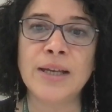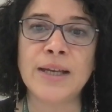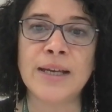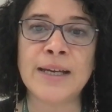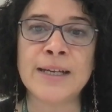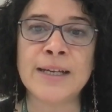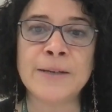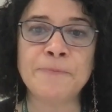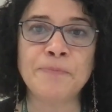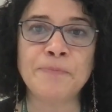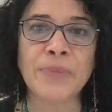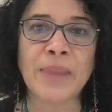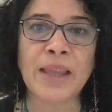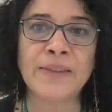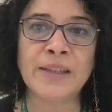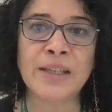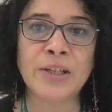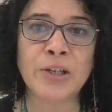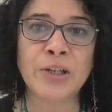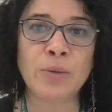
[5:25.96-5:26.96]

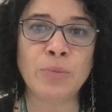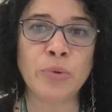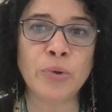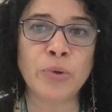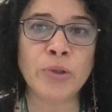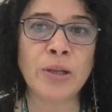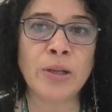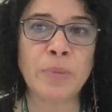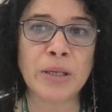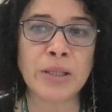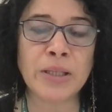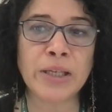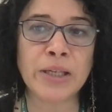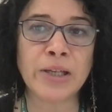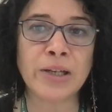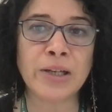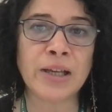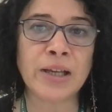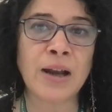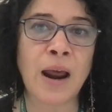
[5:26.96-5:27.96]
The tribunal
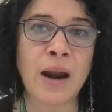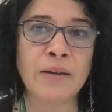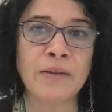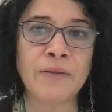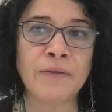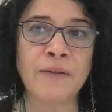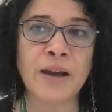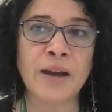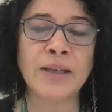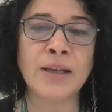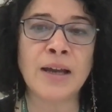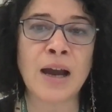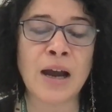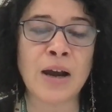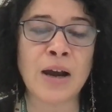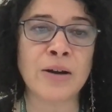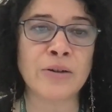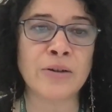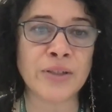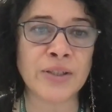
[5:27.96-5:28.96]
particularly clarified
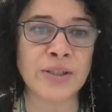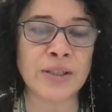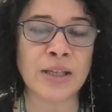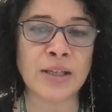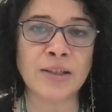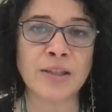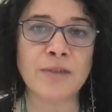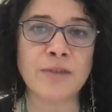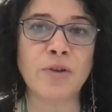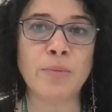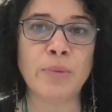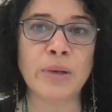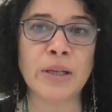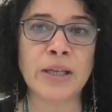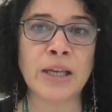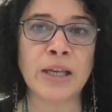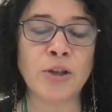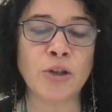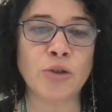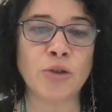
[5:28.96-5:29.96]
how states have
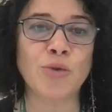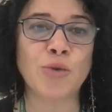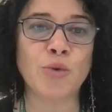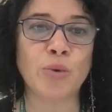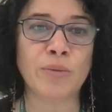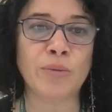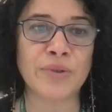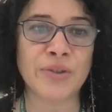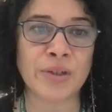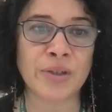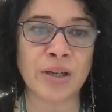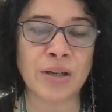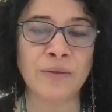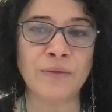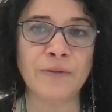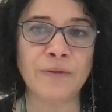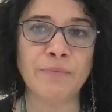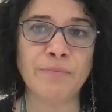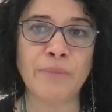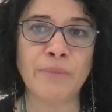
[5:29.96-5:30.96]
obligations to observe,
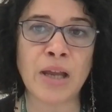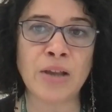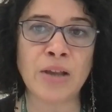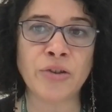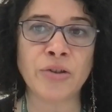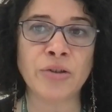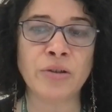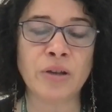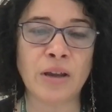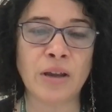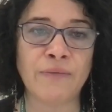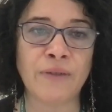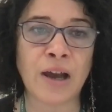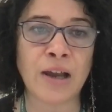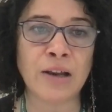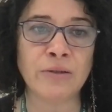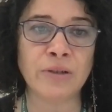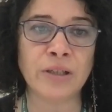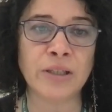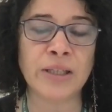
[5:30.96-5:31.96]
measure,
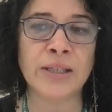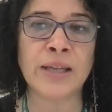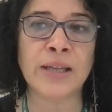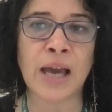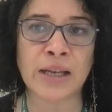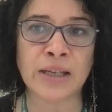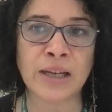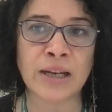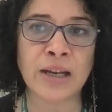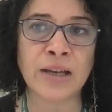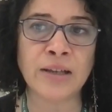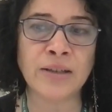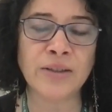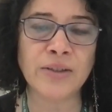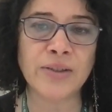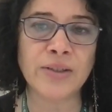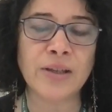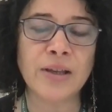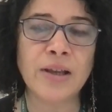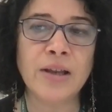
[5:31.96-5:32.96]
evaluate, and
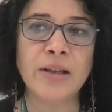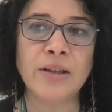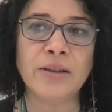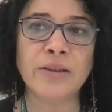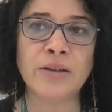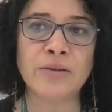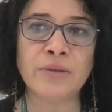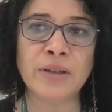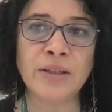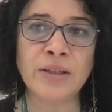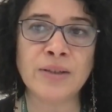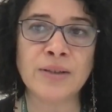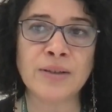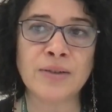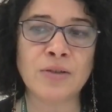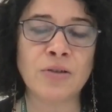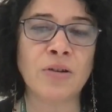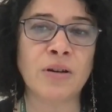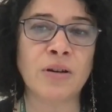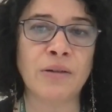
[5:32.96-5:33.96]
analyze the
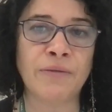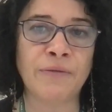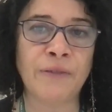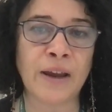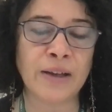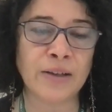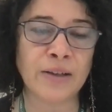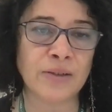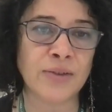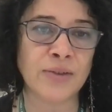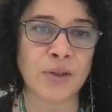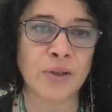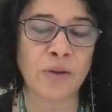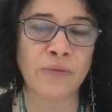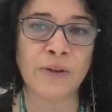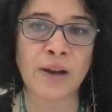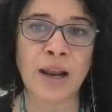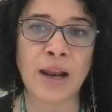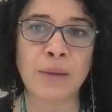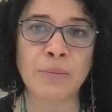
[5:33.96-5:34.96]
risks or effects
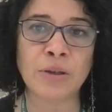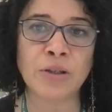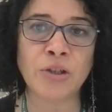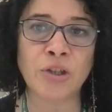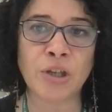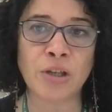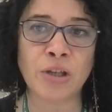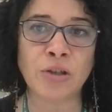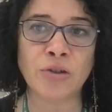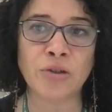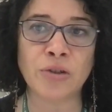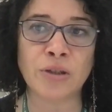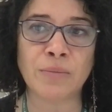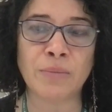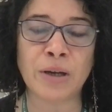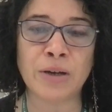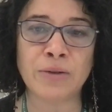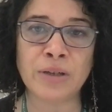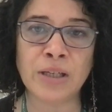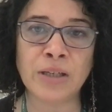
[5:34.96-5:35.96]
of climate change on the
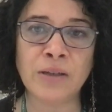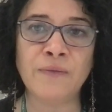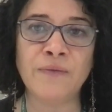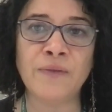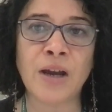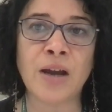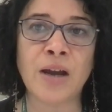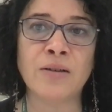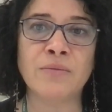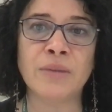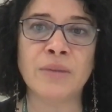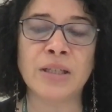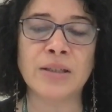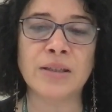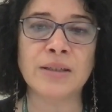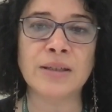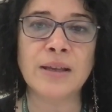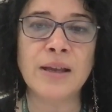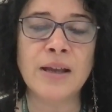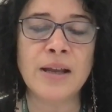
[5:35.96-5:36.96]
marine
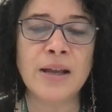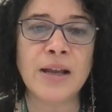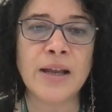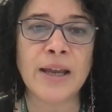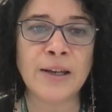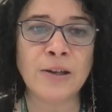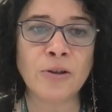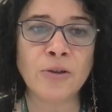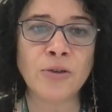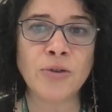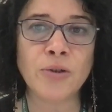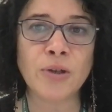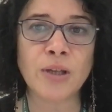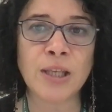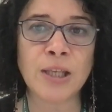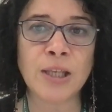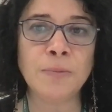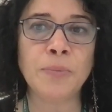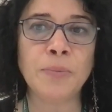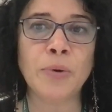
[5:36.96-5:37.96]
environment, and also
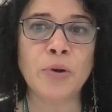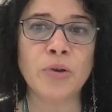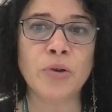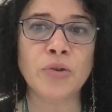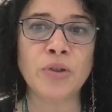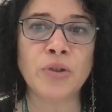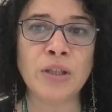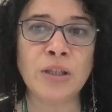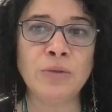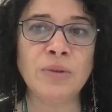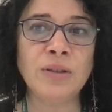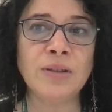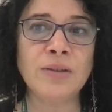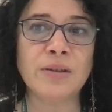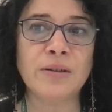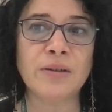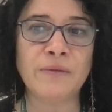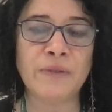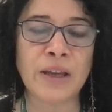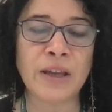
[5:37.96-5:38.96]
keep continuing
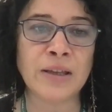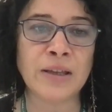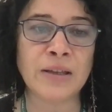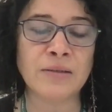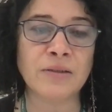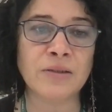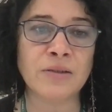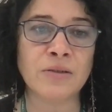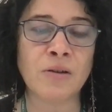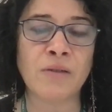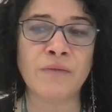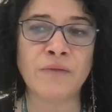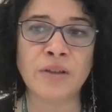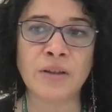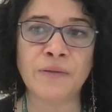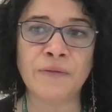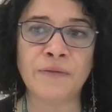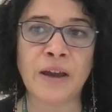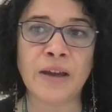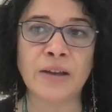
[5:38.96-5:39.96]
surveillance of the
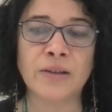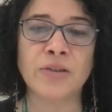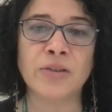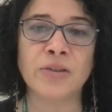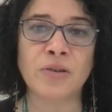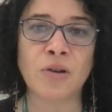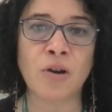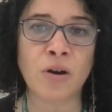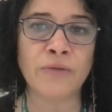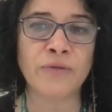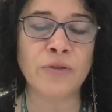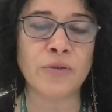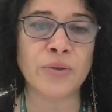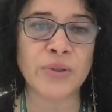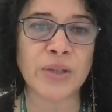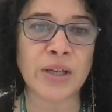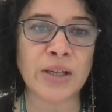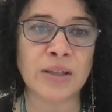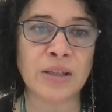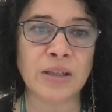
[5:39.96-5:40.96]
effects of those
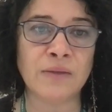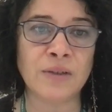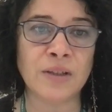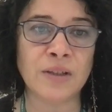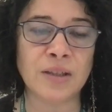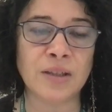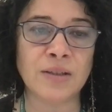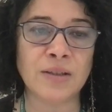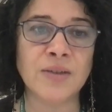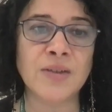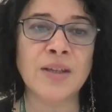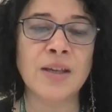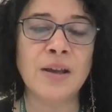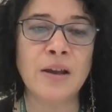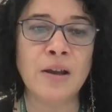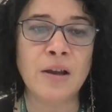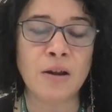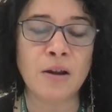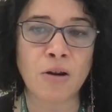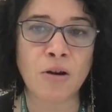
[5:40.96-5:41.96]
activities
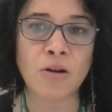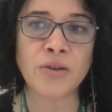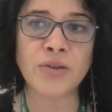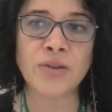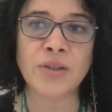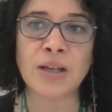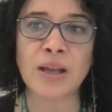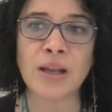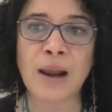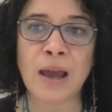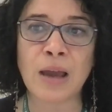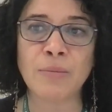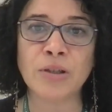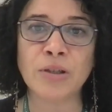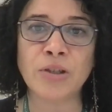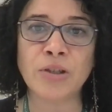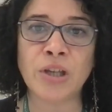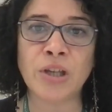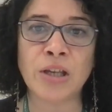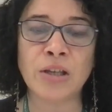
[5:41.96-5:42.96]
causing climate
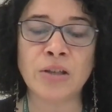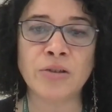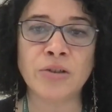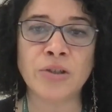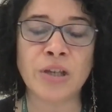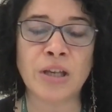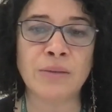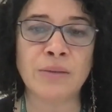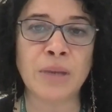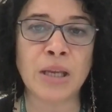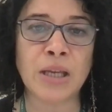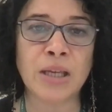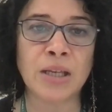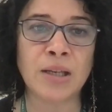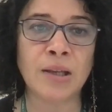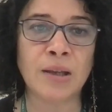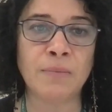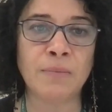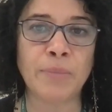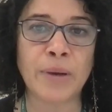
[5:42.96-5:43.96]
change and
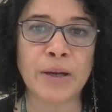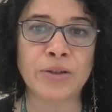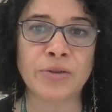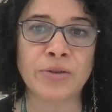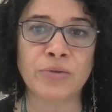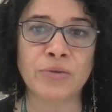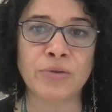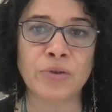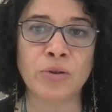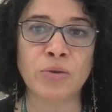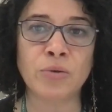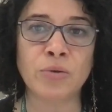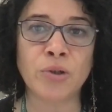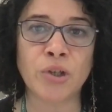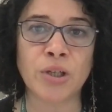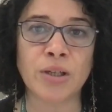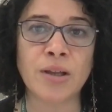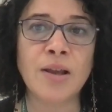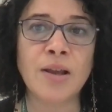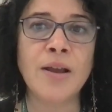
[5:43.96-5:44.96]
making impacts on the
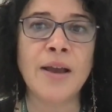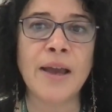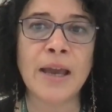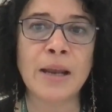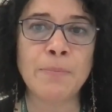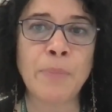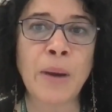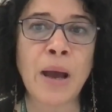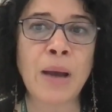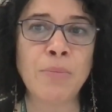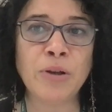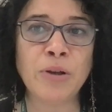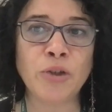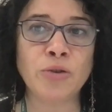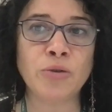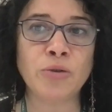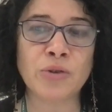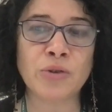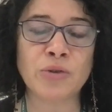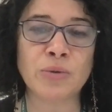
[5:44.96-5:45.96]
ocean, and publish
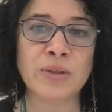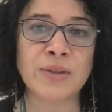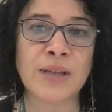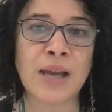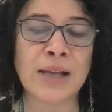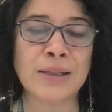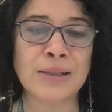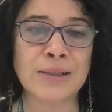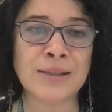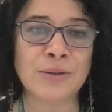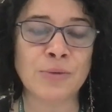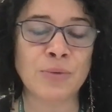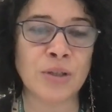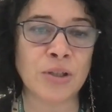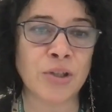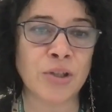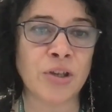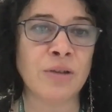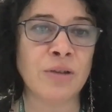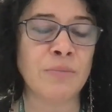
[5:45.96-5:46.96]
those results,
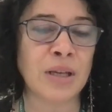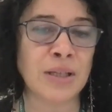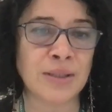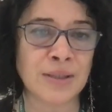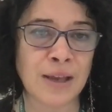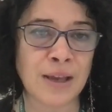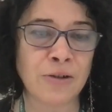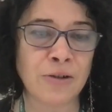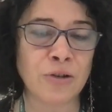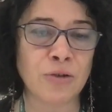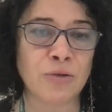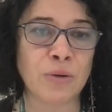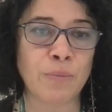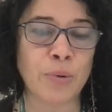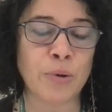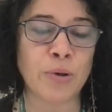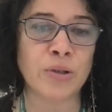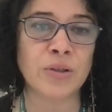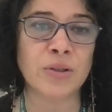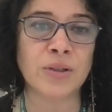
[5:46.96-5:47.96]
which in my second
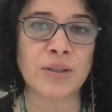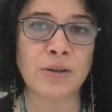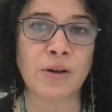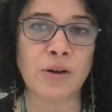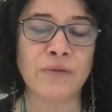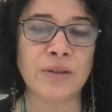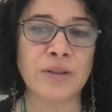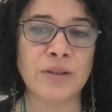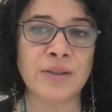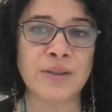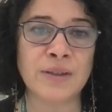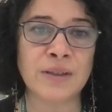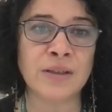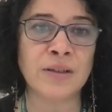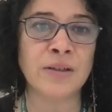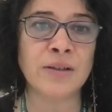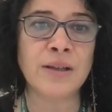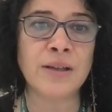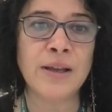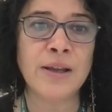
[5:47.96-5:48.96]
report of this
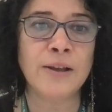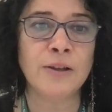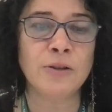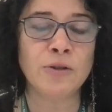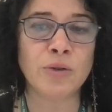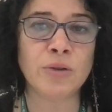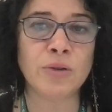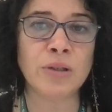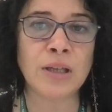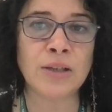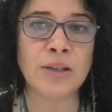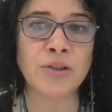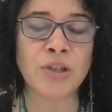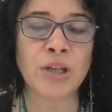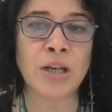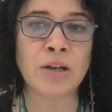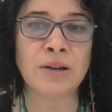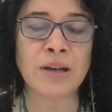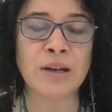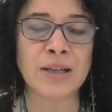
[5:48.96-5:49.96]
year to the UN
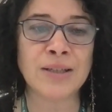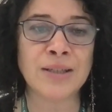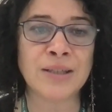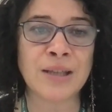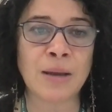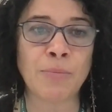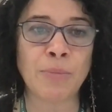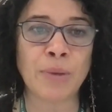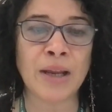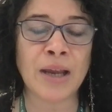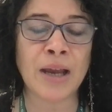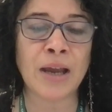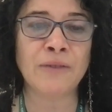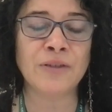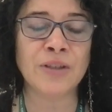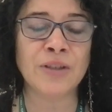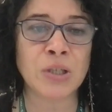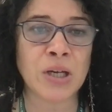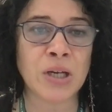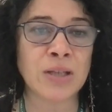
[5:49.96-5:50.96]
General Assembly, I have
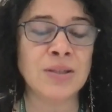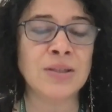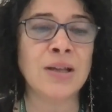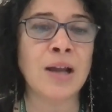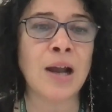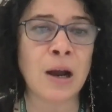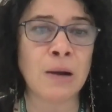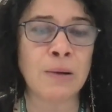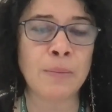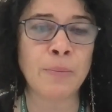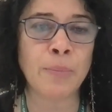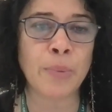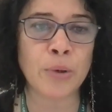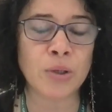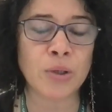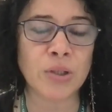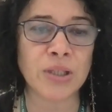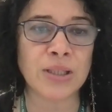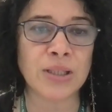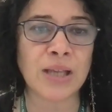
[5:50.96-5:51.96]
stressed how
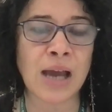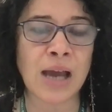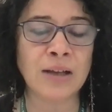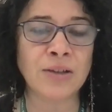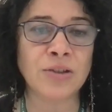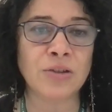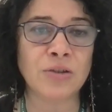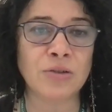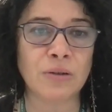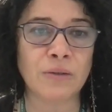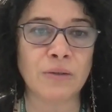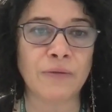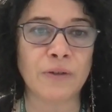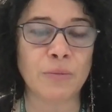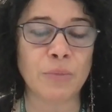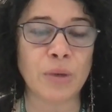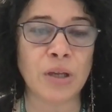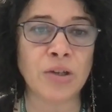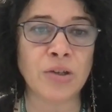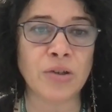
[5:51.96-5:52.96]
important access to
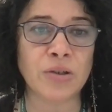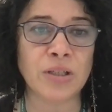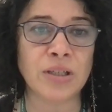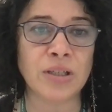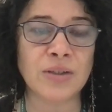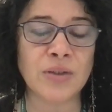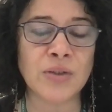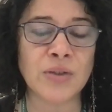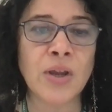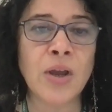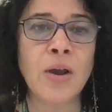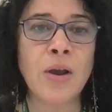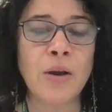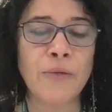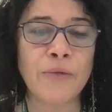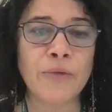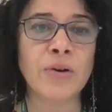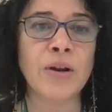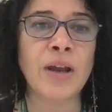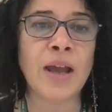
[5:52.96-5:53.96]
information is
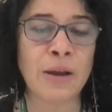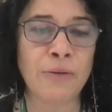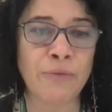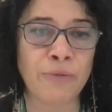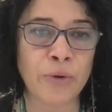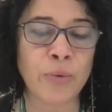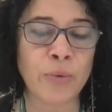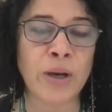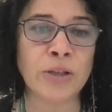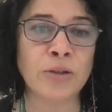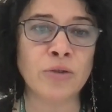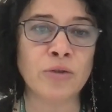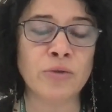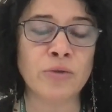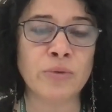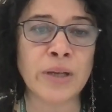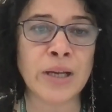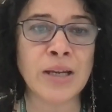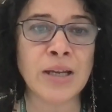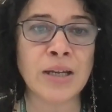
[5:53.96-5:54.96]
for everyone to
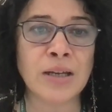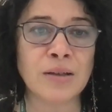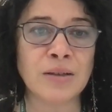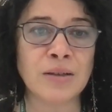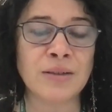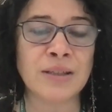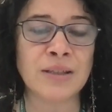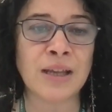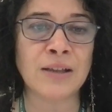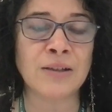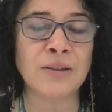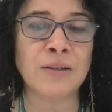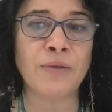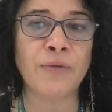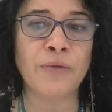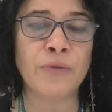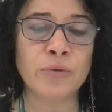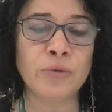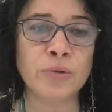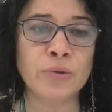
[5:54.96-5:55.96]
really understand the
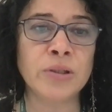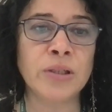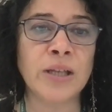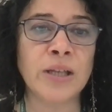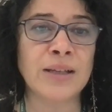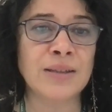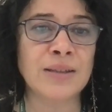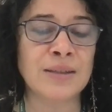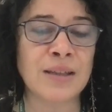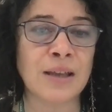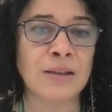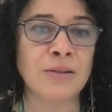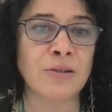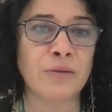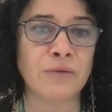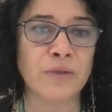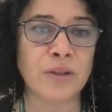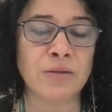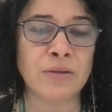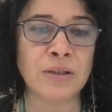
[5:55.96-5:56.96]
full extent
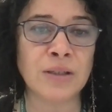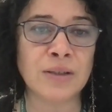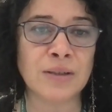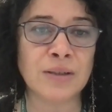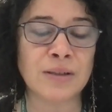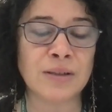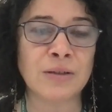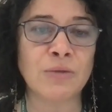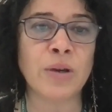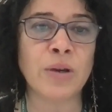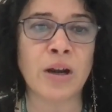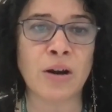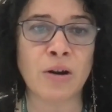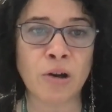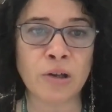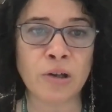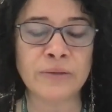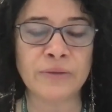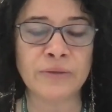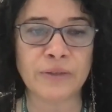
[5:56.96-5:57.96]
of the risks we are
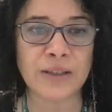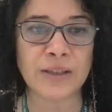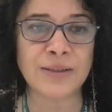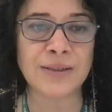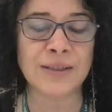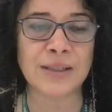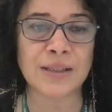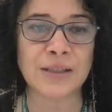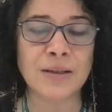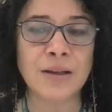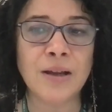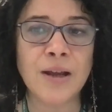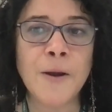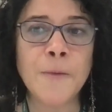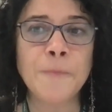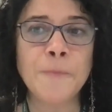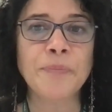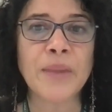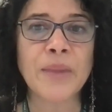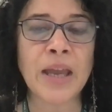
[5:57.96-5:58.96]
all facing,
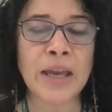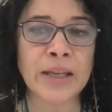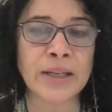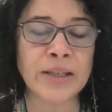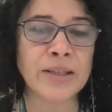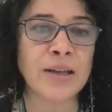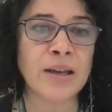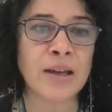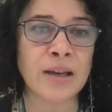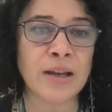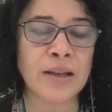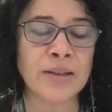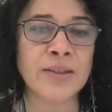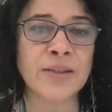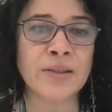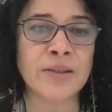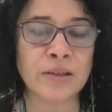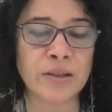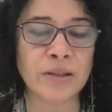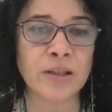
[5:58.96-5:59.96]
and
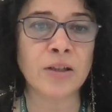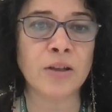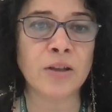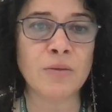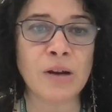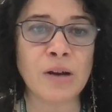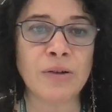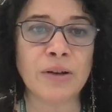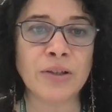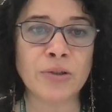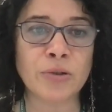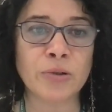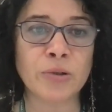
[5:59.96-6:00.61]
certain human rights